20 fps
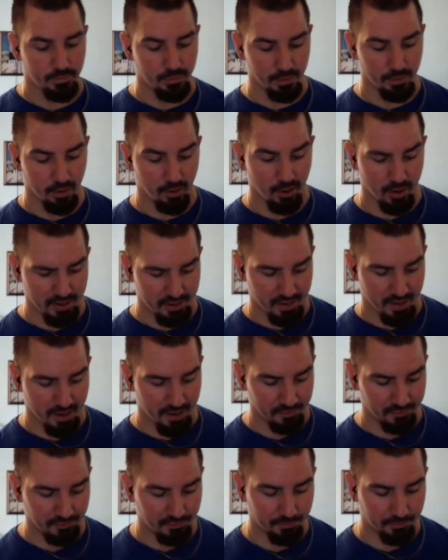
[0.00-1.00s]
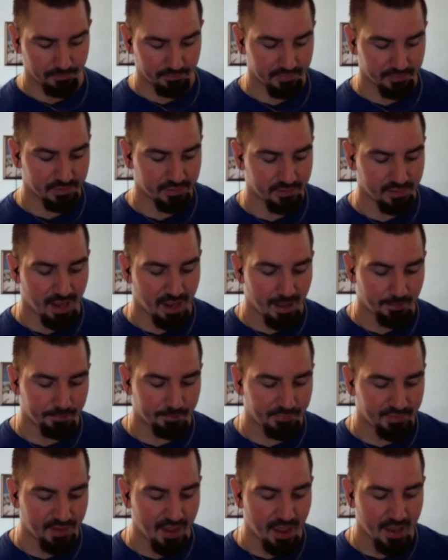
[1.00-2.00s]
All right, guys. Top
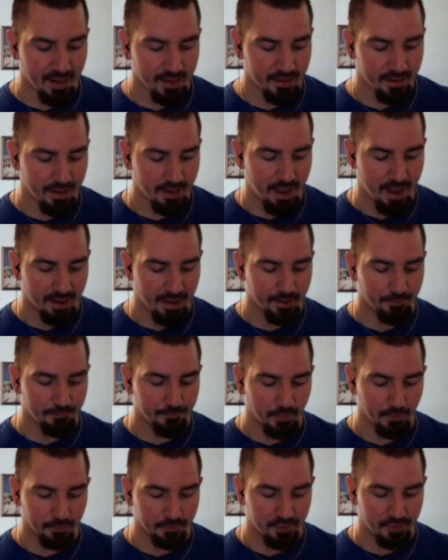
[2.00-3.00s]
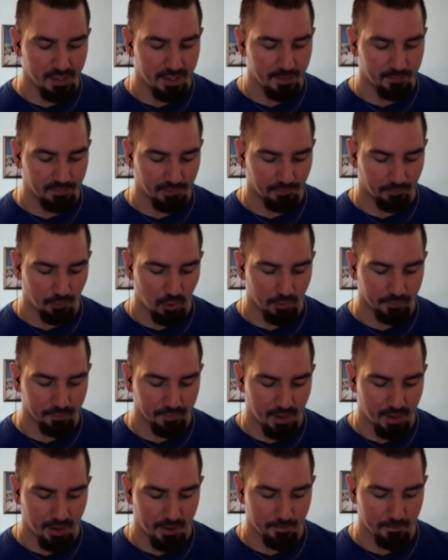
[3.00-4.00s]
10 NFL teams of all
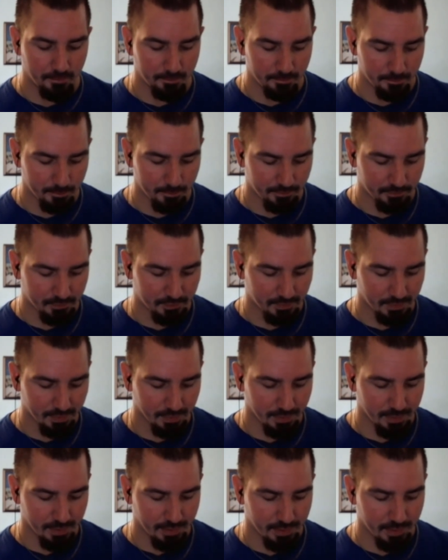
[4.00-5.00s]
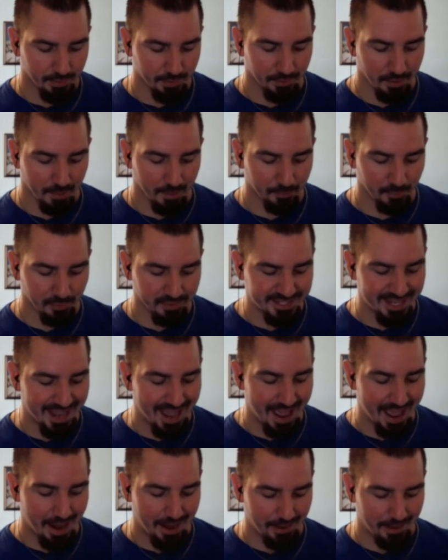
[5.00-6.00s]
time. Number
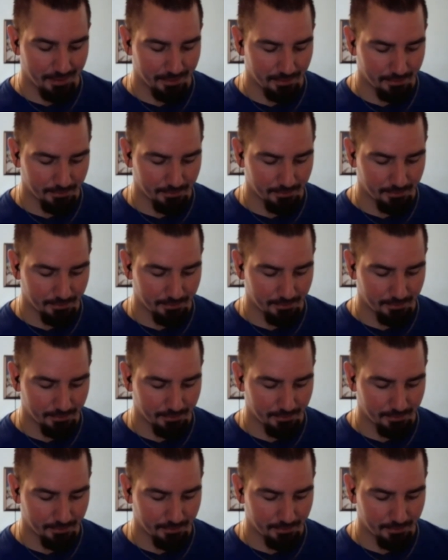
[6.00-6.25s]
10.